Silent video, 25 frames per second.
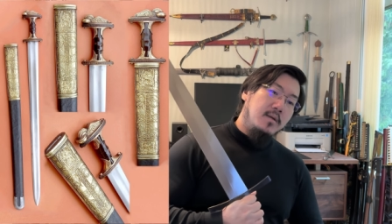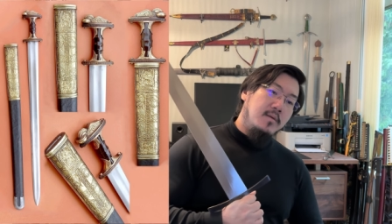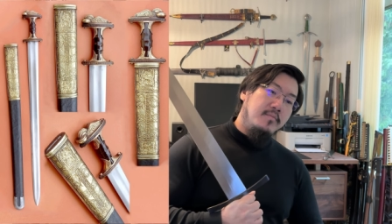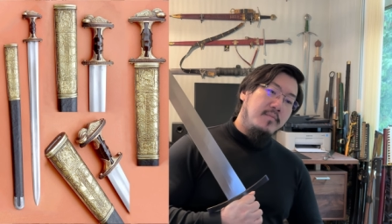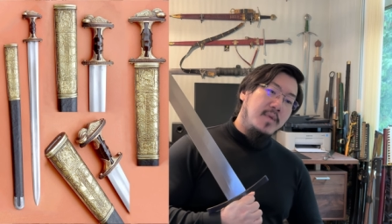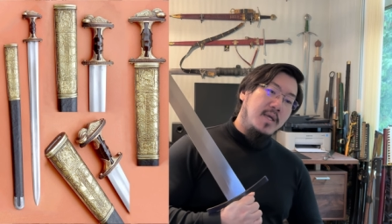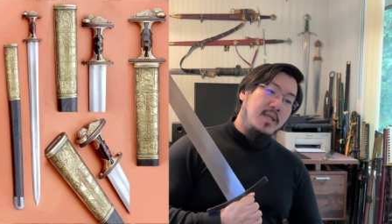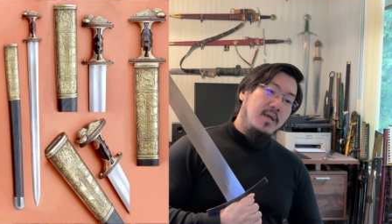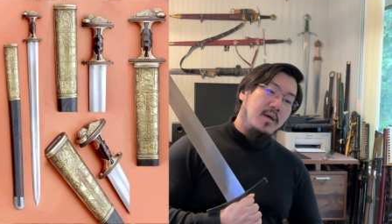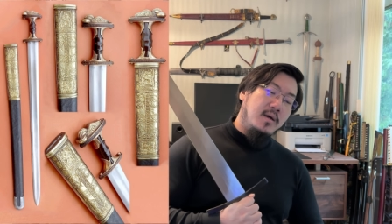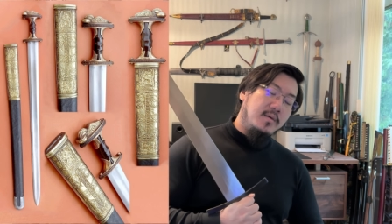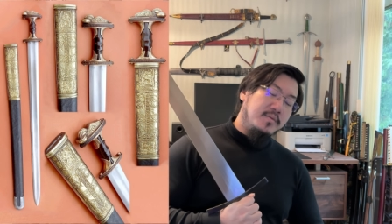
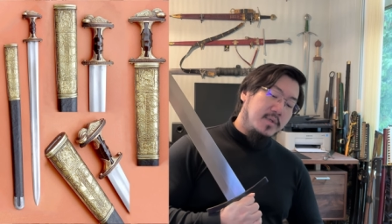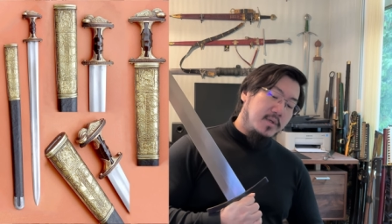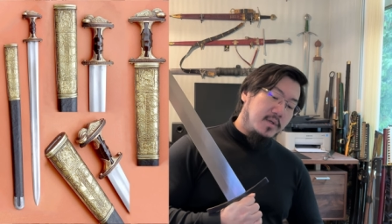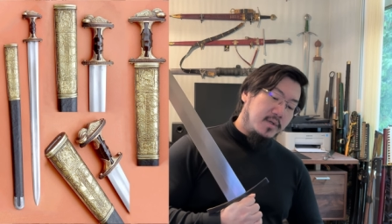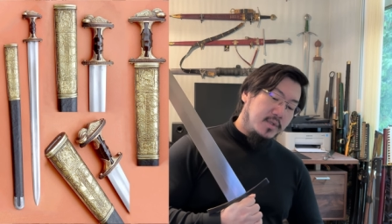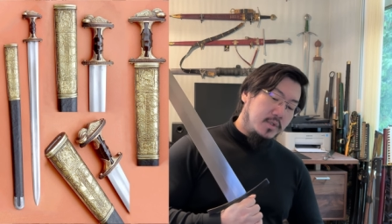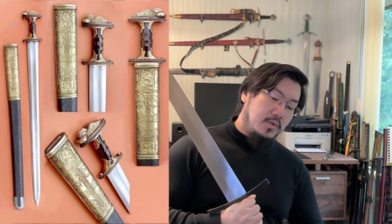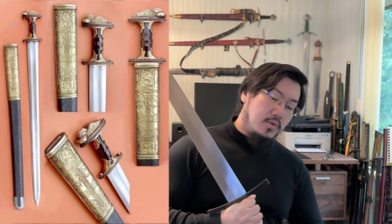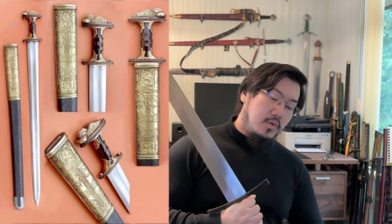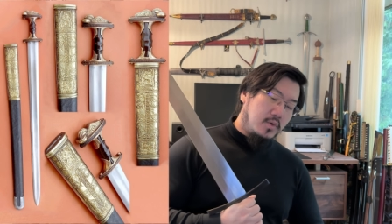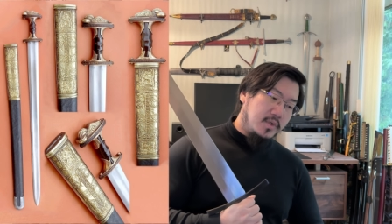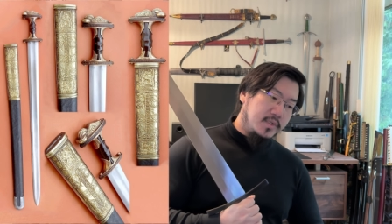Many of their
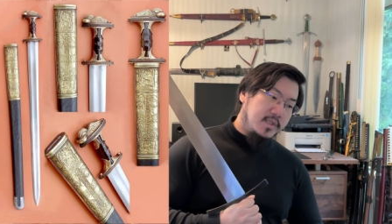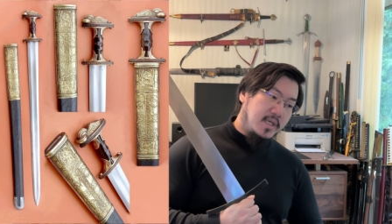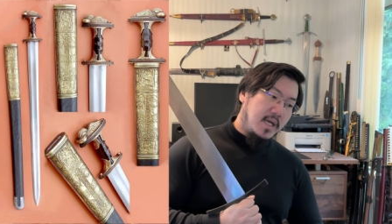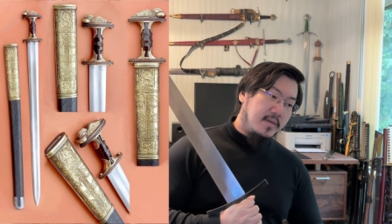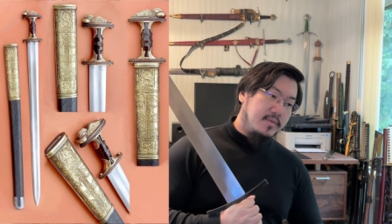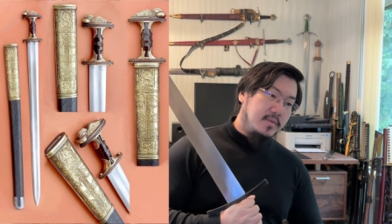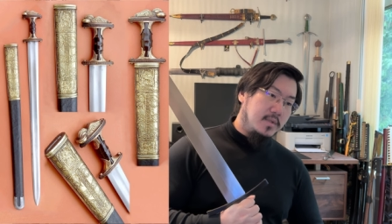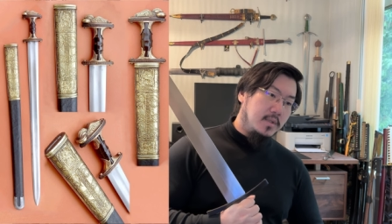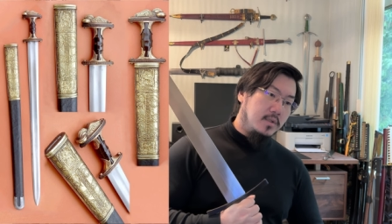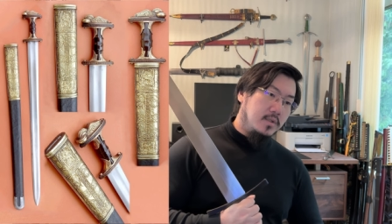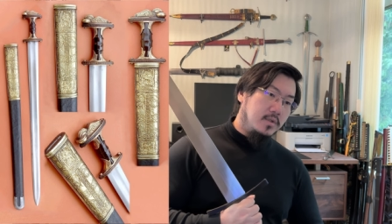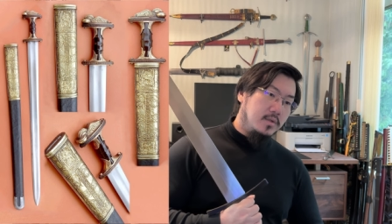swords
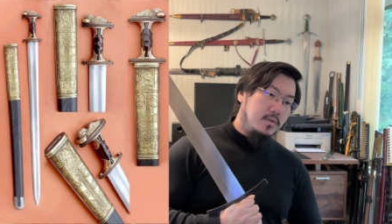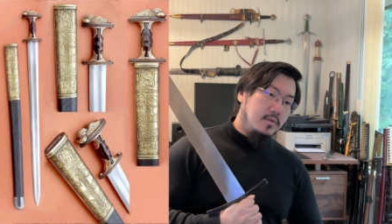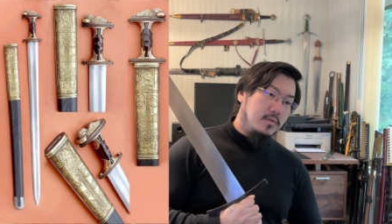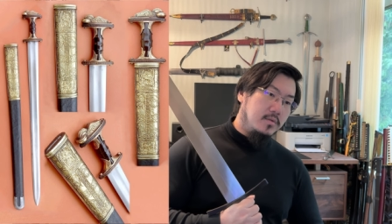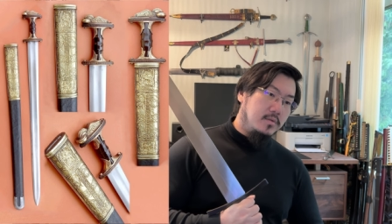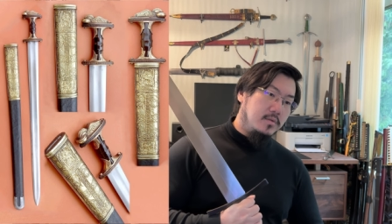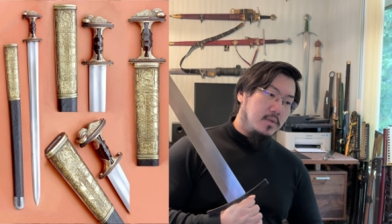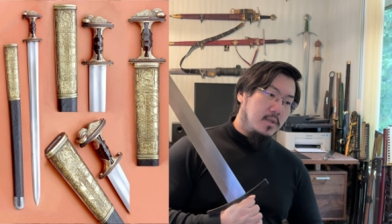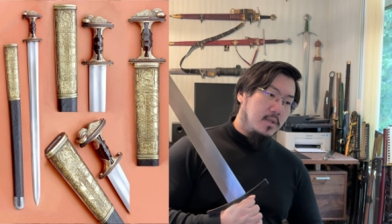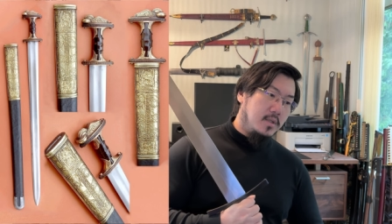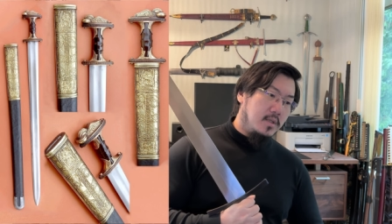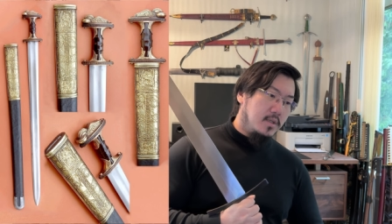have the
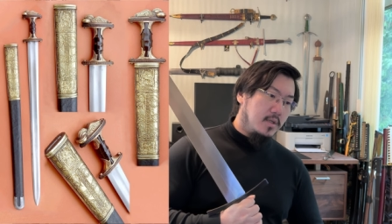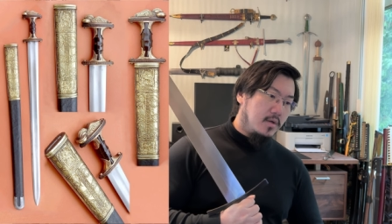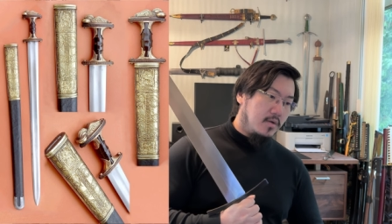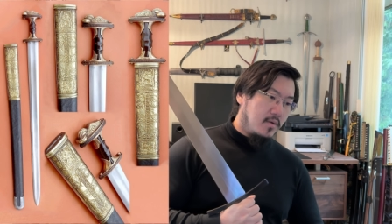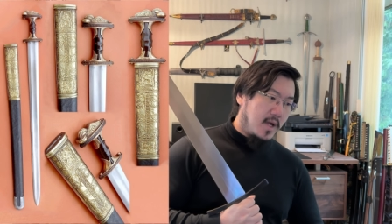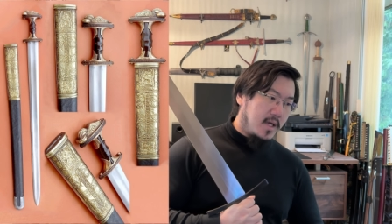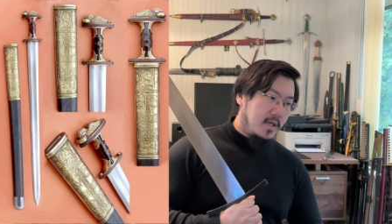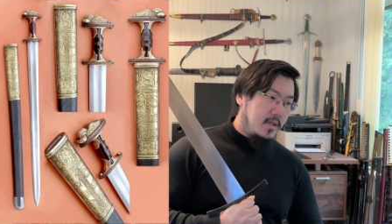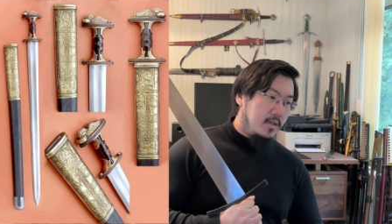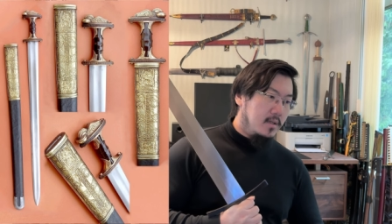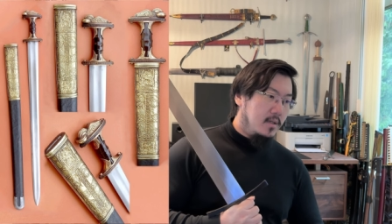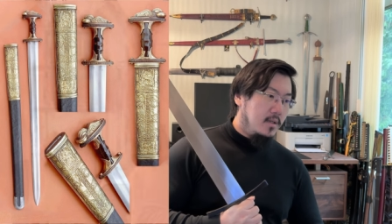uh,
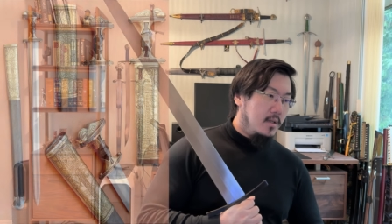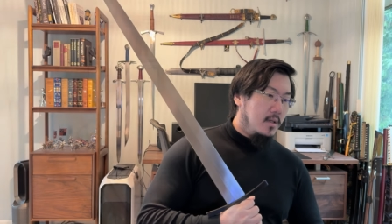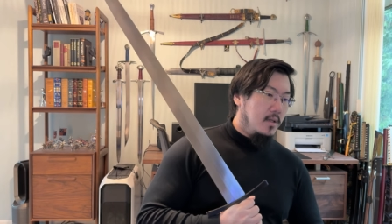correct